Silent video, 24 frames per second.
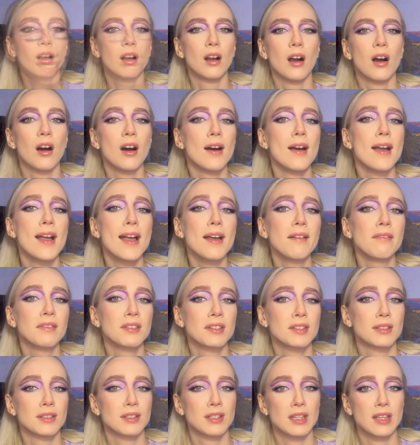I have
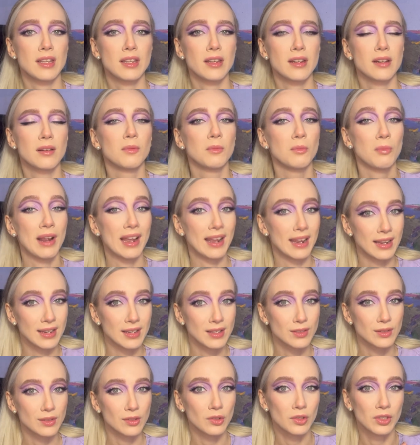seen
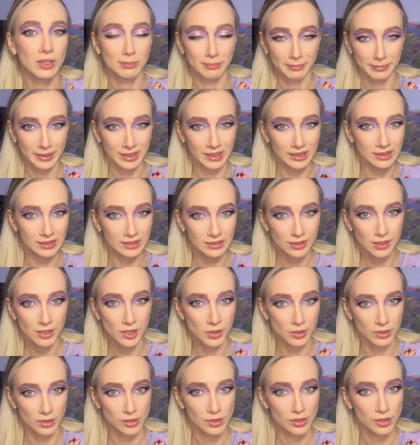ways you can build
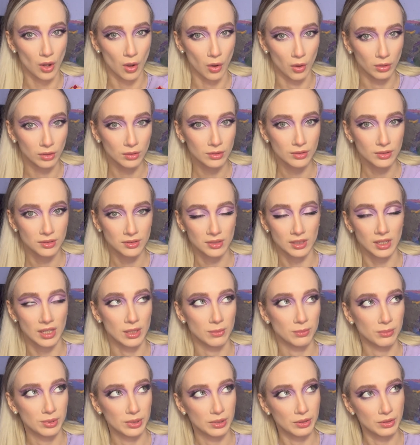your songs, like
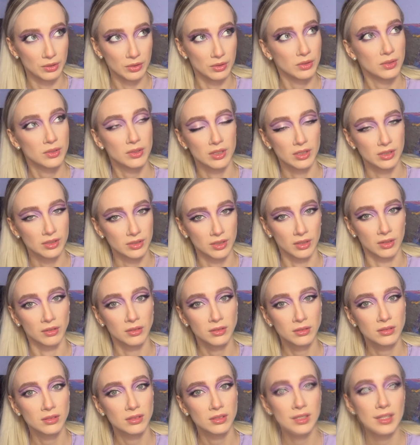produce your
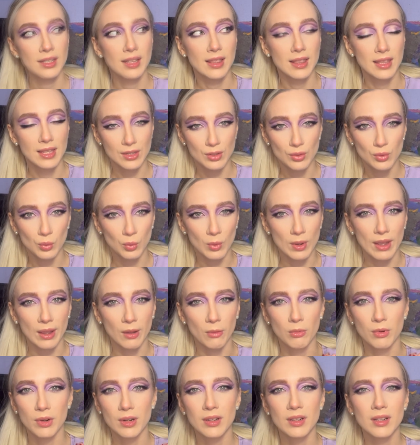songs. This way,
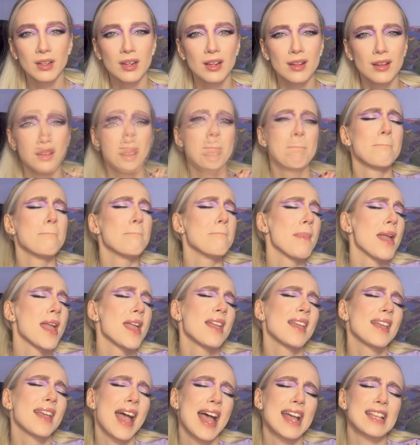we're gonna
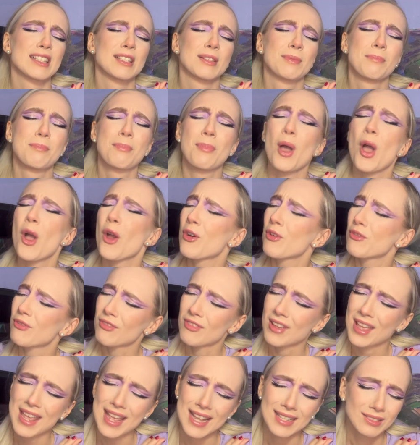make as
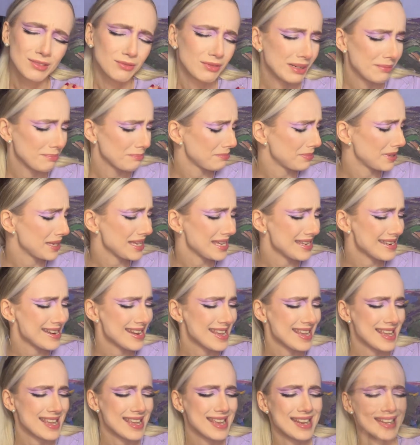perfect,
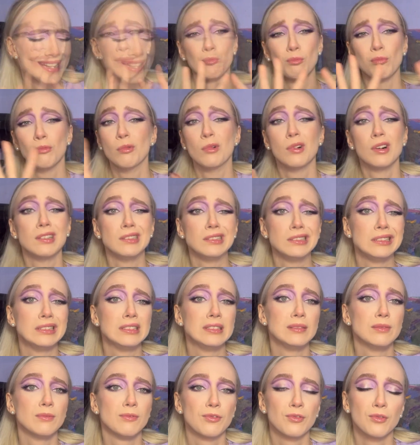repeated,
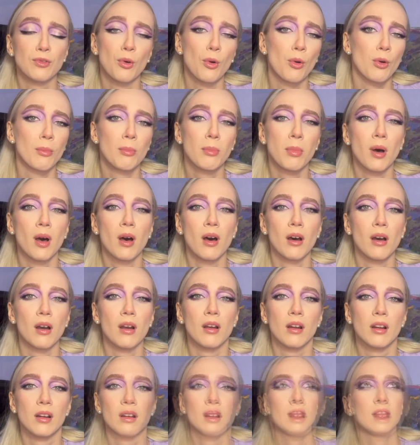1 4
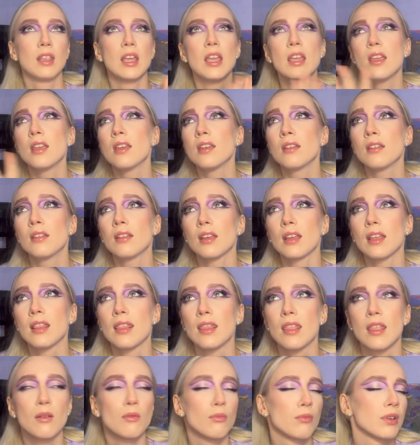bar thing, and
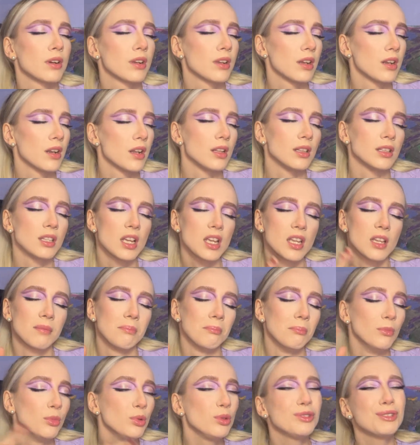then we're gonna like
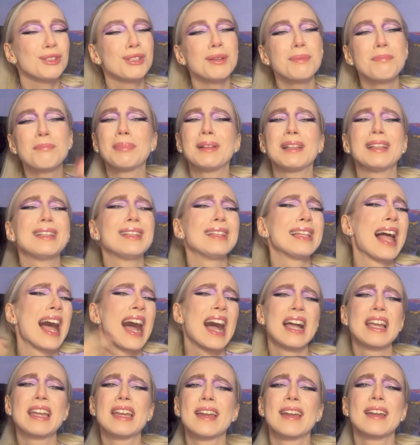
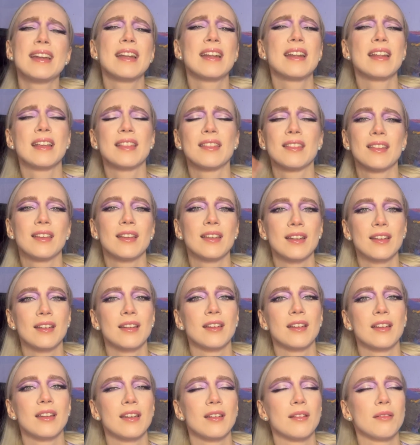multiply it, and
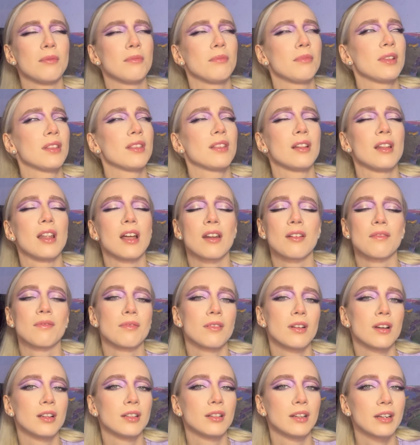then with a lot of
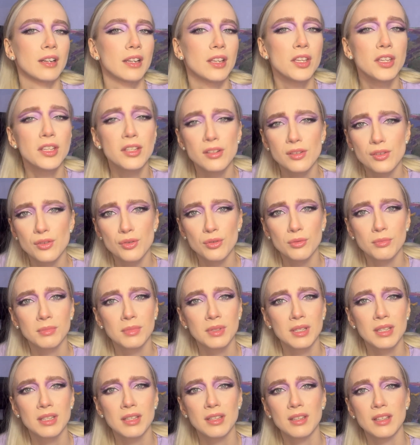other
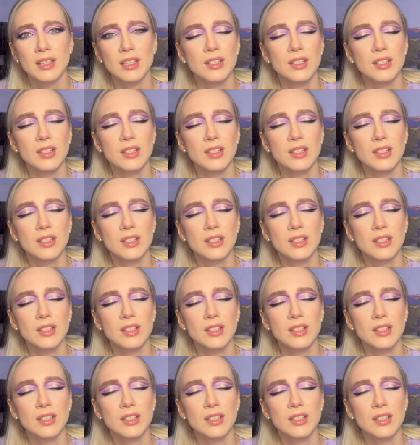instruments